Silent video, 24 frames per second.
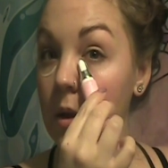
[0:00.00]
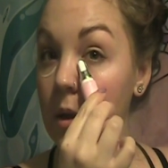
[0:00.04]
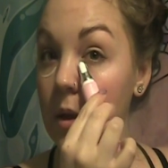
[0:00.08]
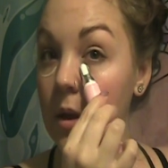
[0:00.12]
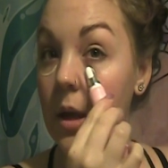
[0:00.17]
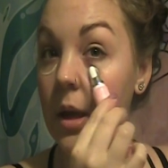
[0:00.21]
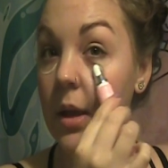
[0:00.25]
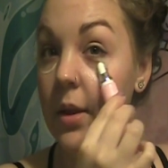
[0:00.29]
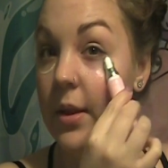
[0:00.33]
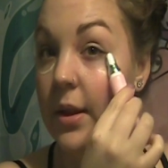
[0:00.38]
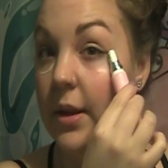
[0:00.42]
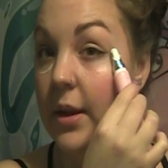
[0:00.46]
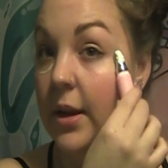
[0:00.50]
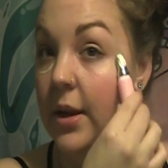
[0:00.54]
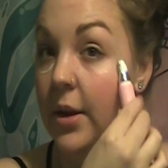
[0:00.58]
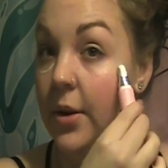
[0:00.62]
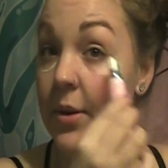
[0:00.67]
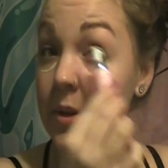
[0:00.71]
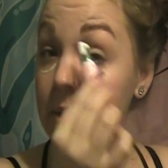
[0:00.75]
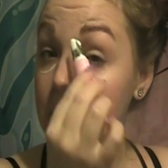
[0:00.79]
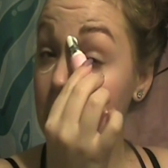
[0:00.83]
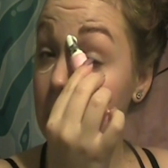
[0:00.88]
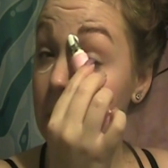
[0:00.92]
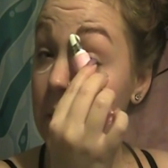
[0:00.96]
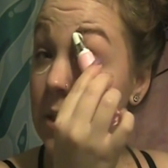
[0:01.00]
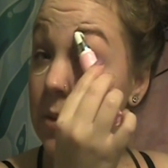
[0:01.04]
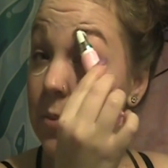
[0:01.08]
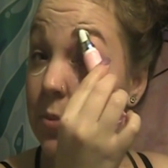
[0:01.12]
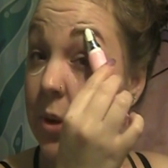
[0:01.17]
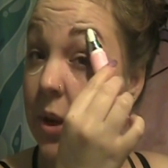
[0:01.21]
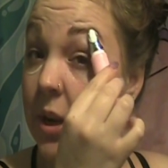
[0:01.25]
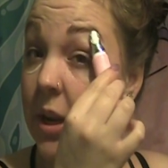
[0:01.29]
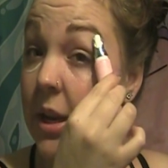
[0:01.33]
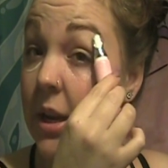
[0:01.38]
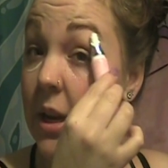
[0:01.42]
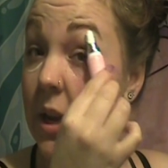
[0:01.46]
And then I always like to
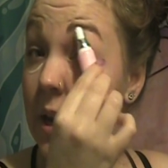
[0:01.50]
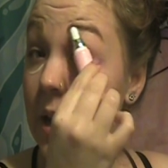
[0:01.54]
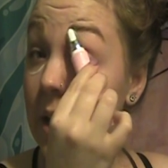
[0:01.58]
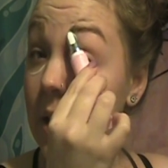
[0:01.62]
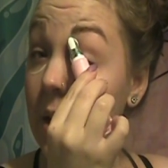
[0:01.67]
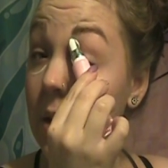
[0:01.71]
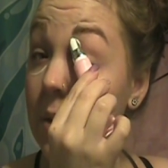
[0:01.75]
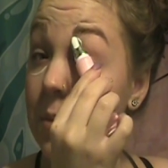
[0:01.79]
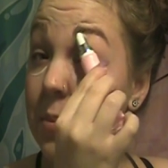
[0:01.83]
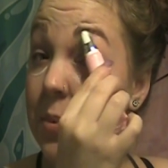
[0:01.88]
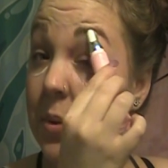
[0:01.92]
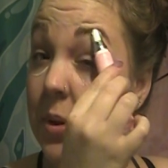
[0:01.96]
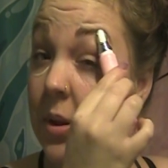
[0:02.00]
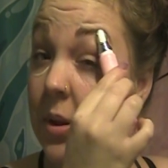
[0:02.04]
bring it up